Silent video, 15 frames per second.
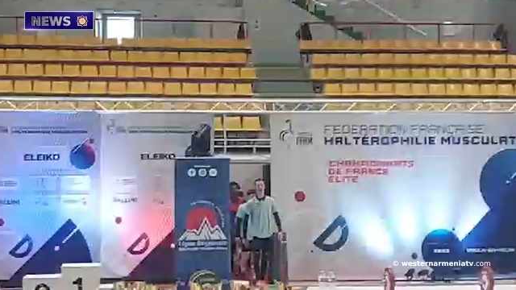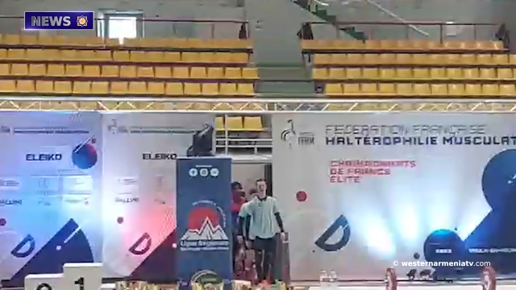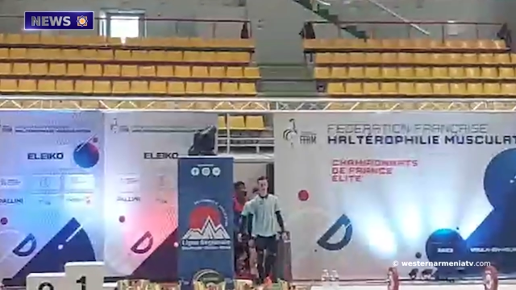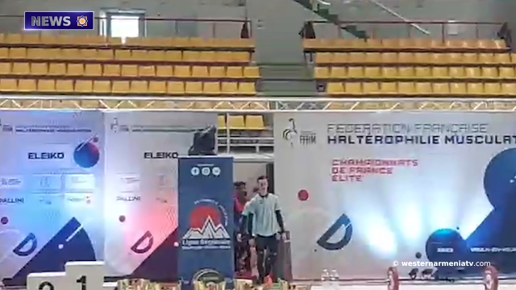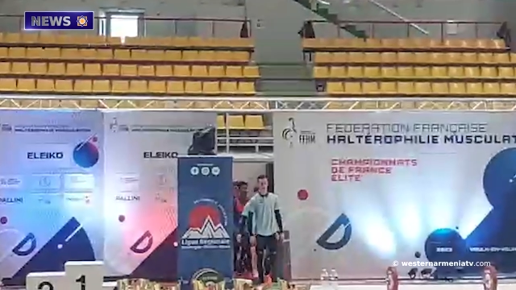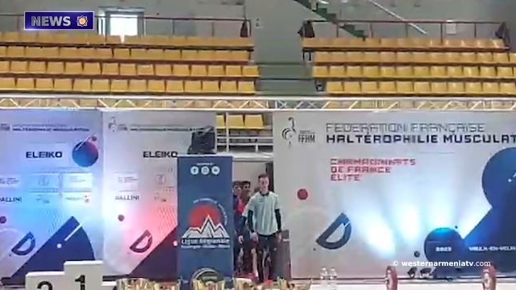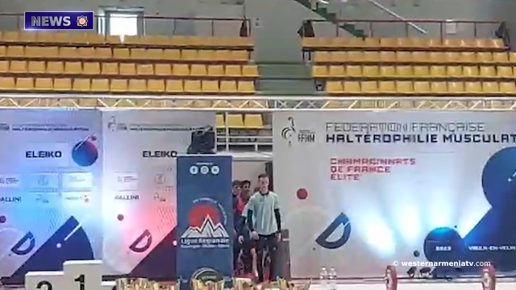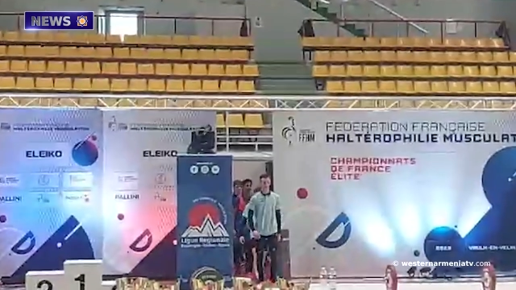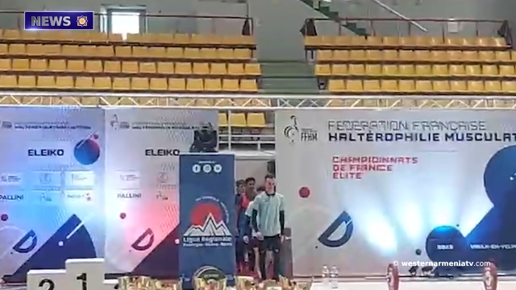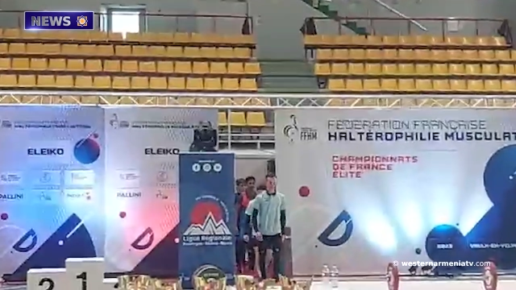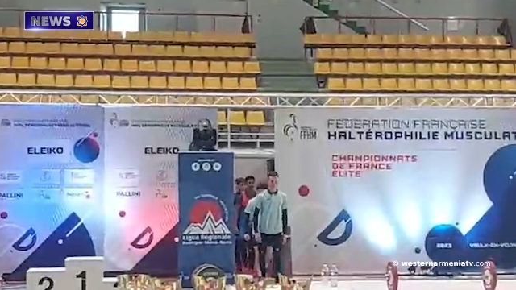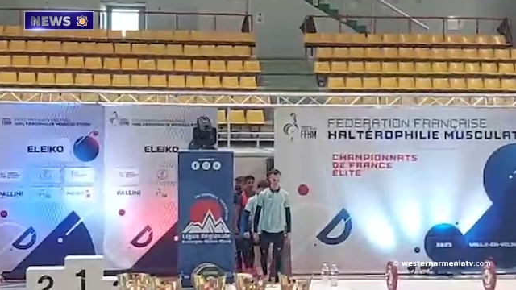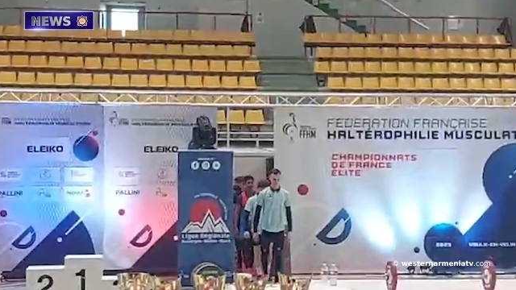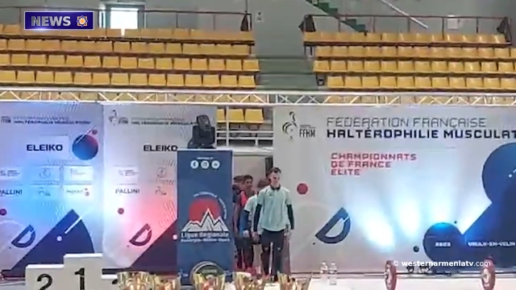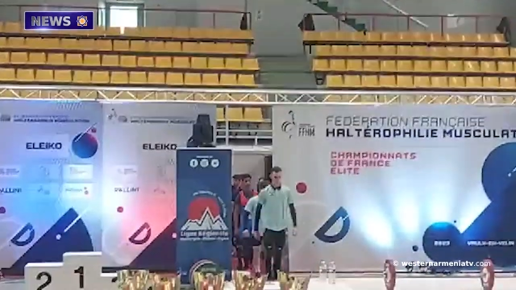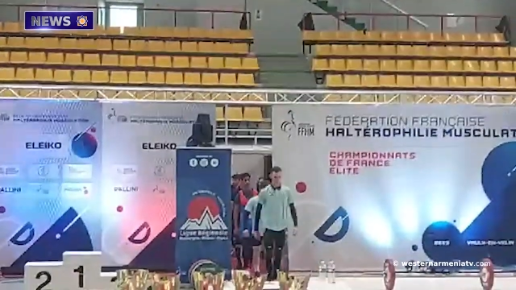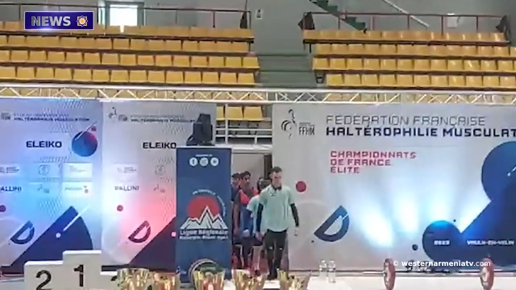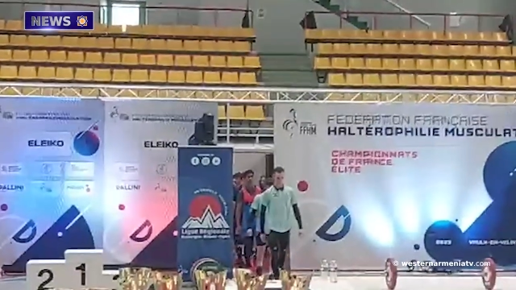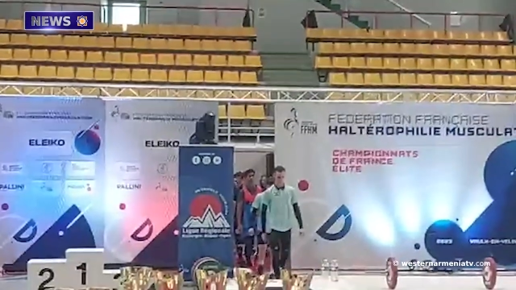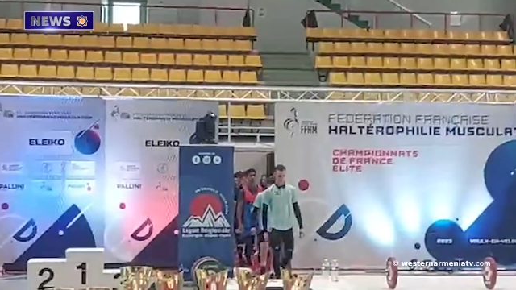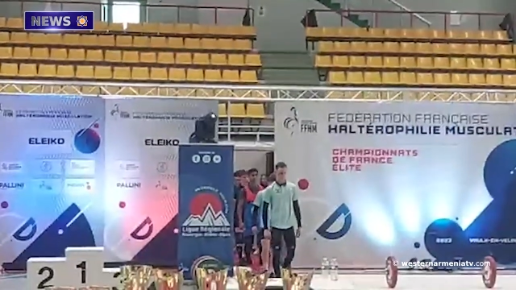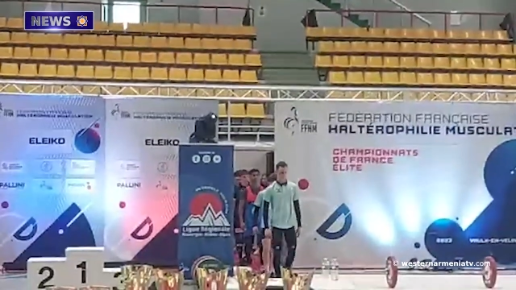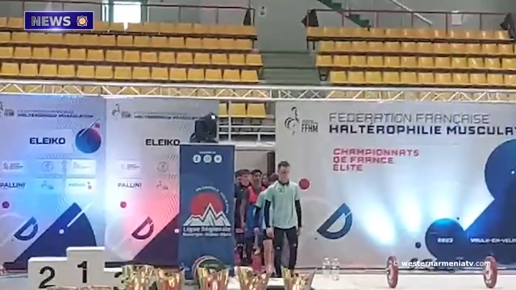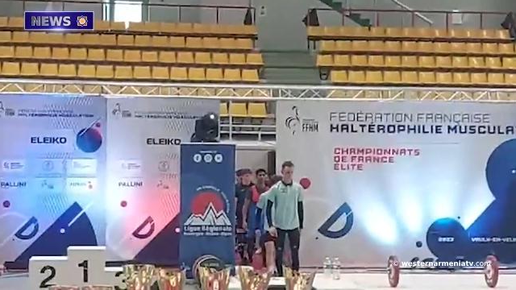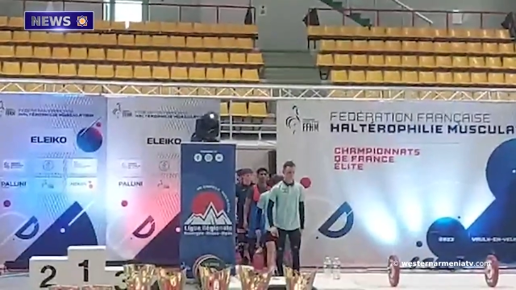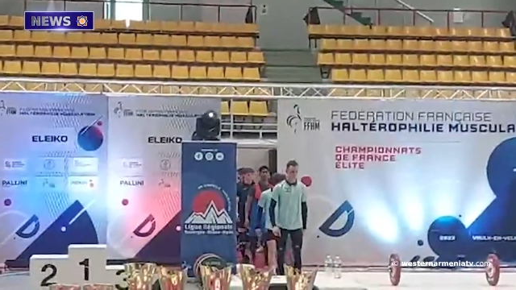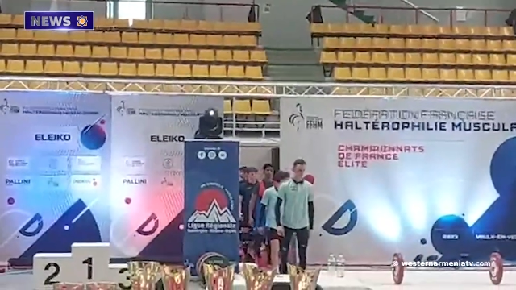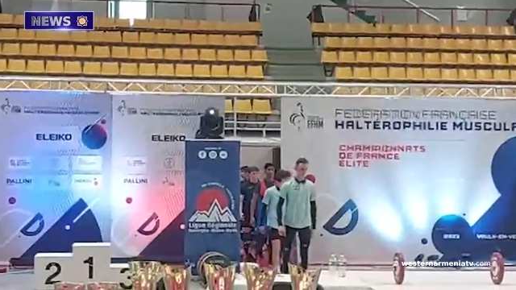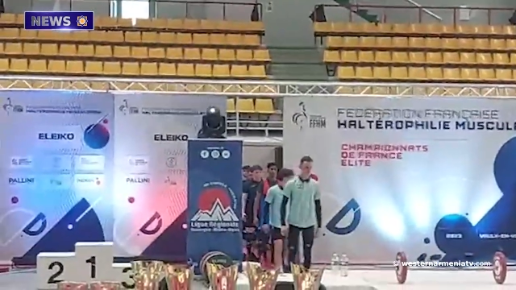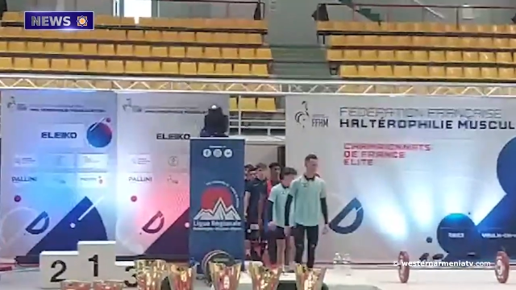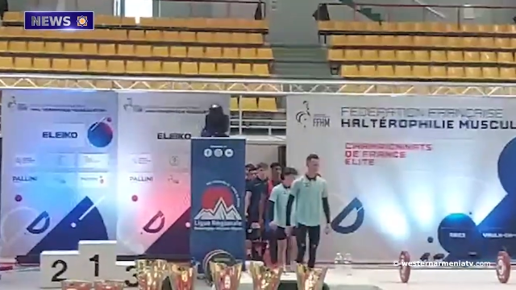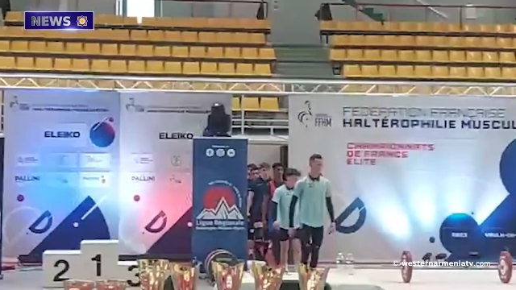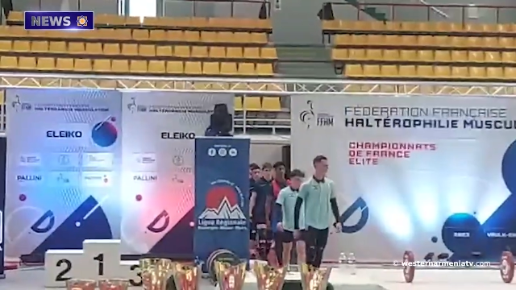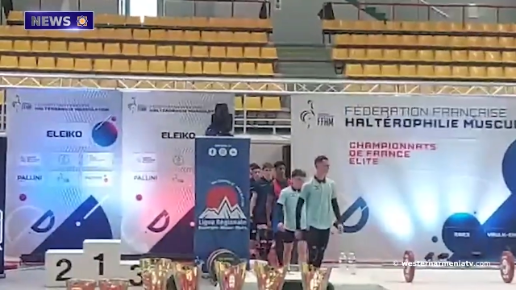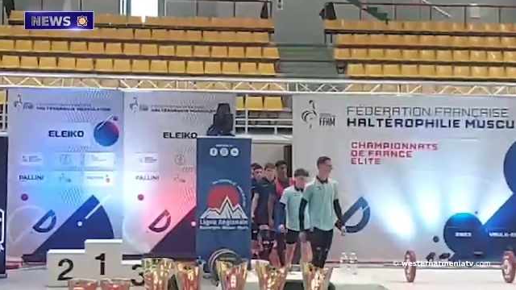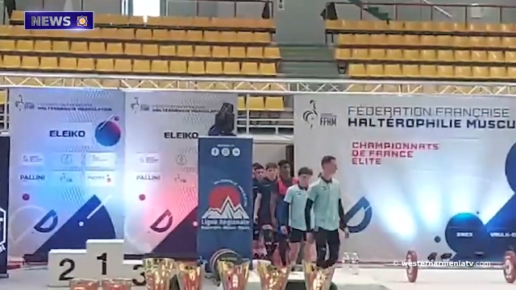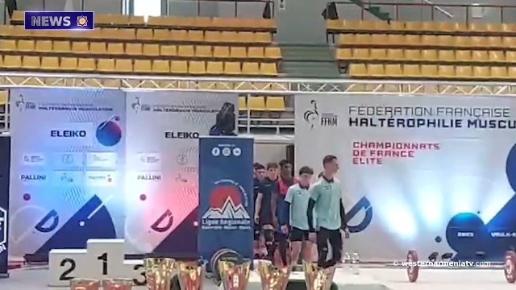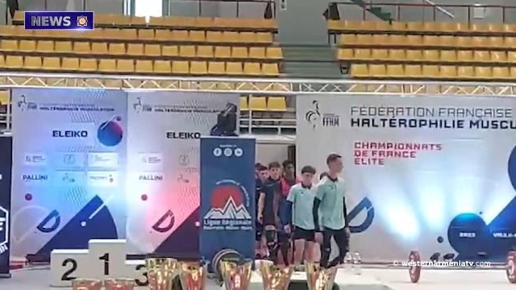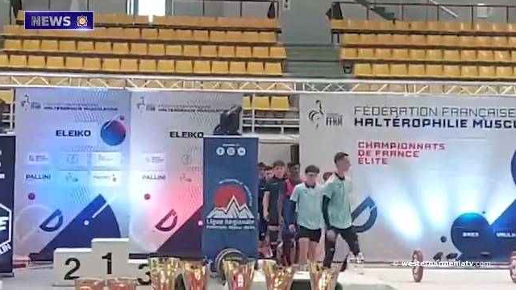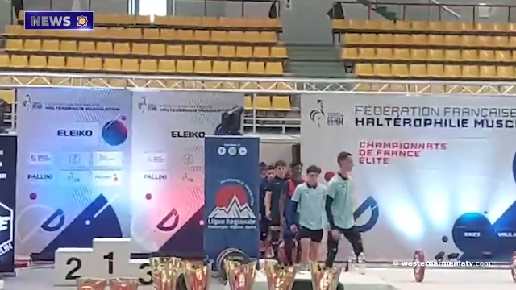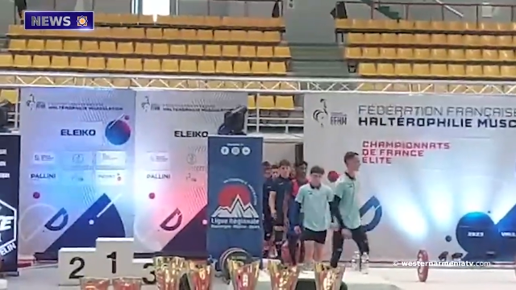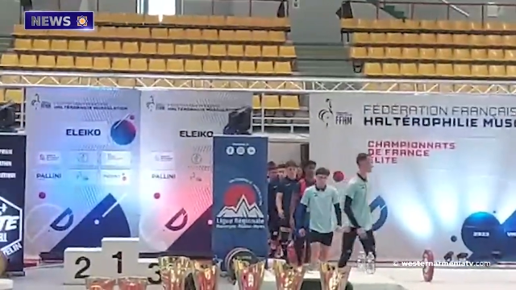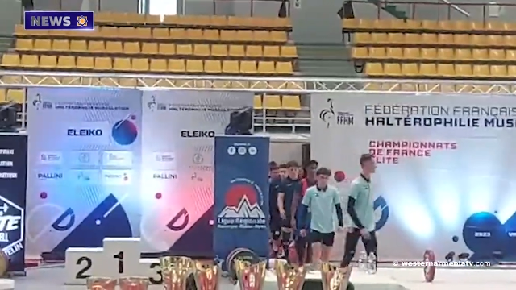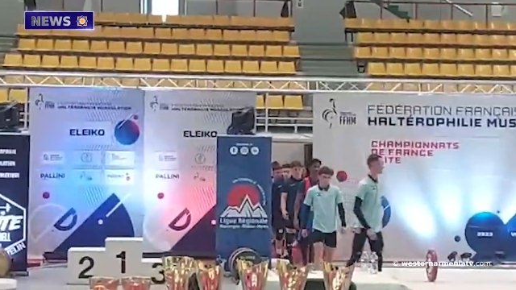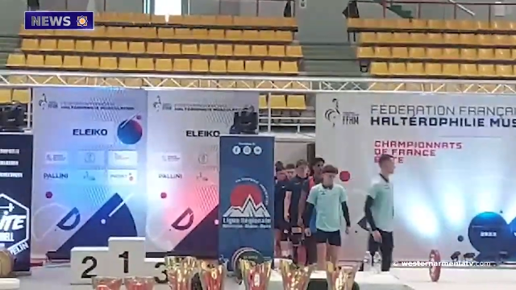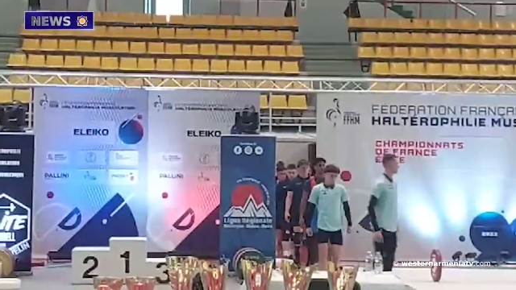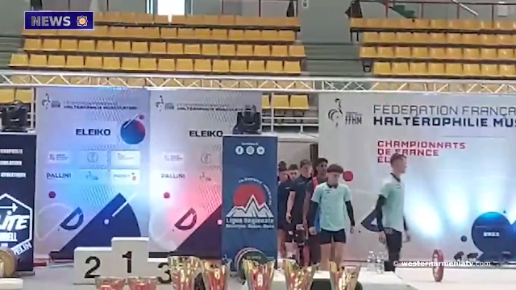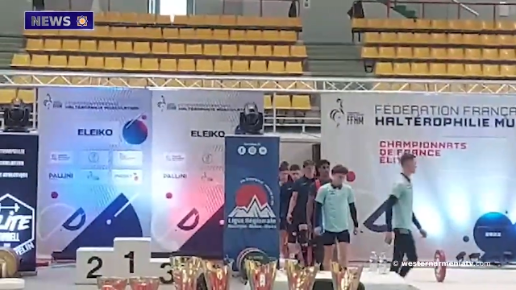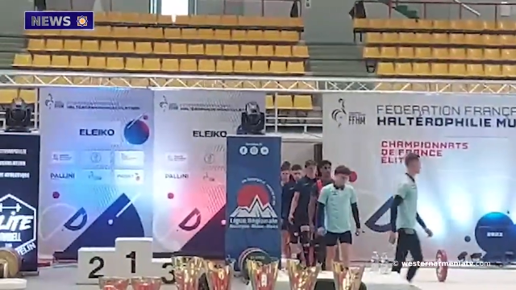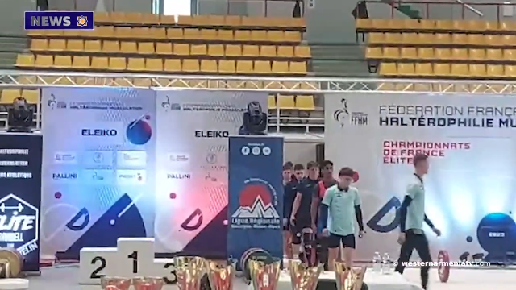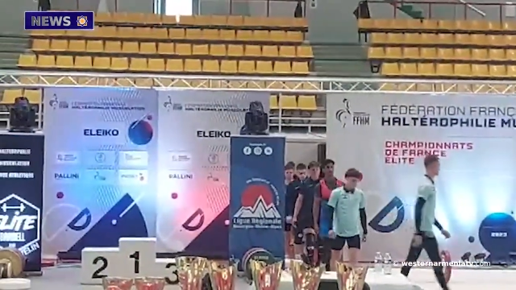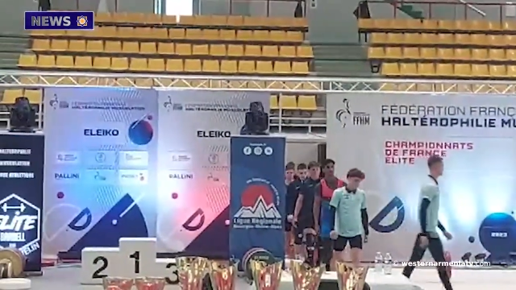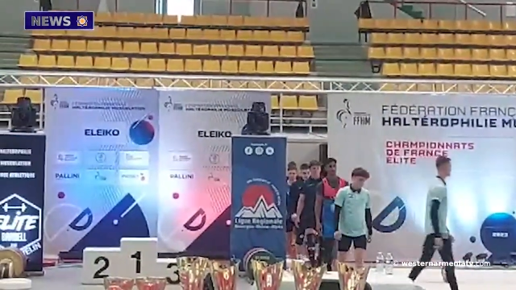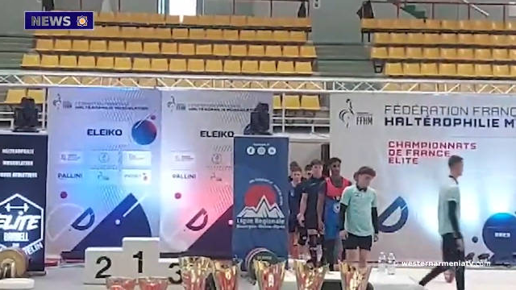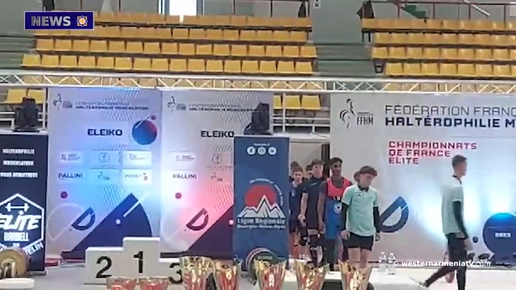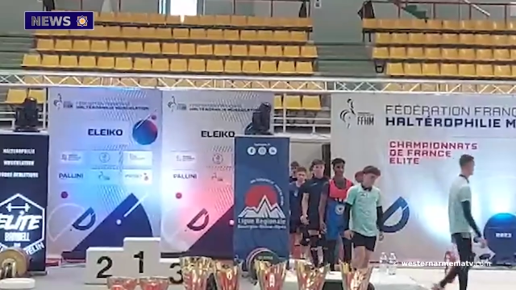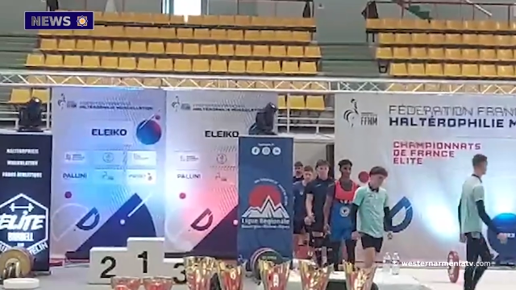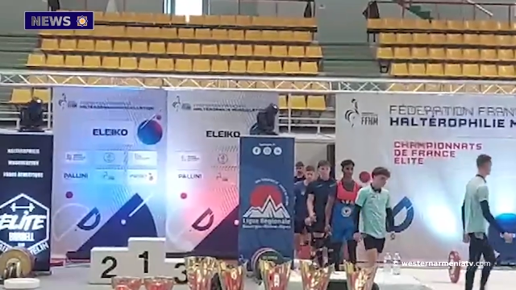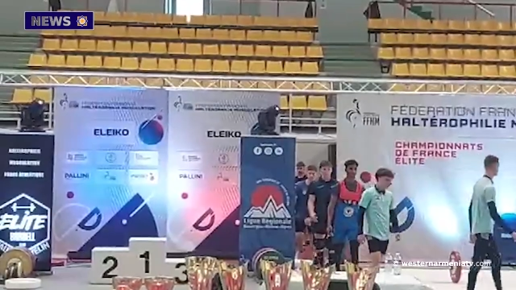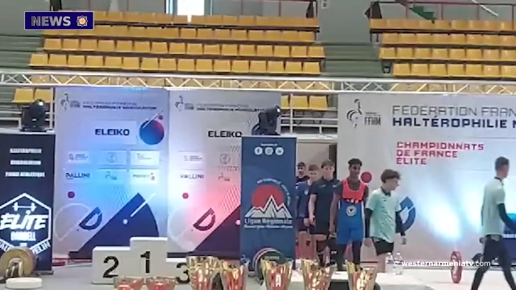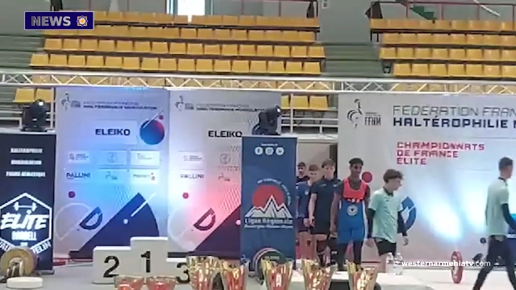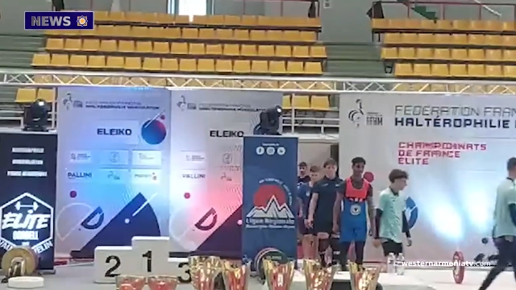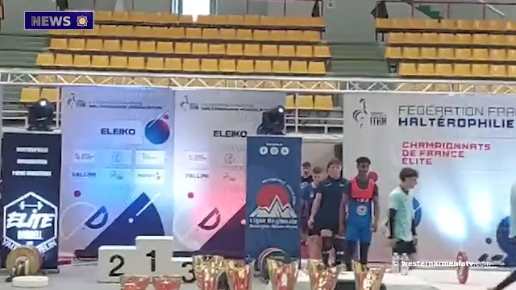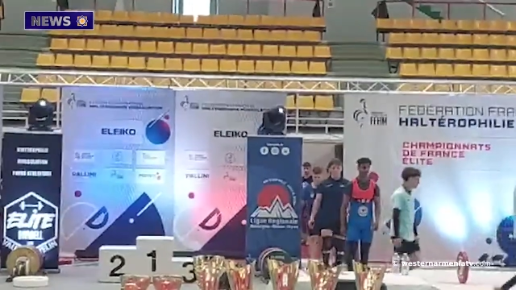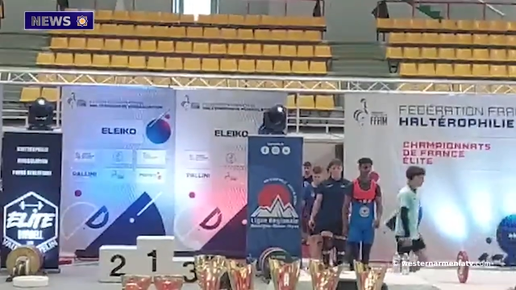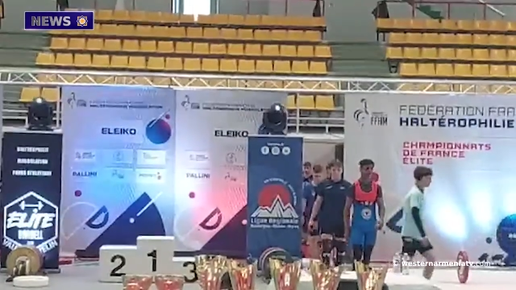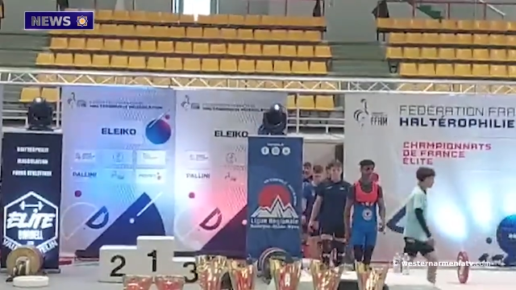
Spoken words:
[unreadable: no face in view]